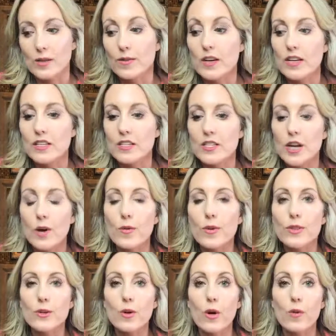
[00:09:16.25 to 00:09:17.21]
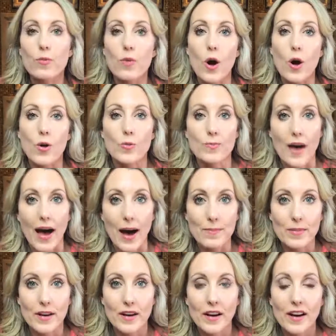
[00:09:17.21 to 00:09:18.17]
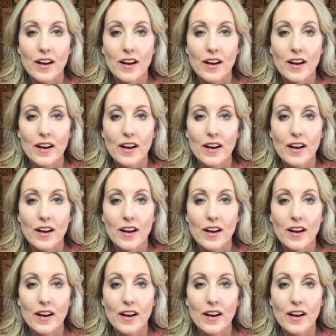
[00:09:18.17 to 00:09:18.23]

I want to share with you a roadmap.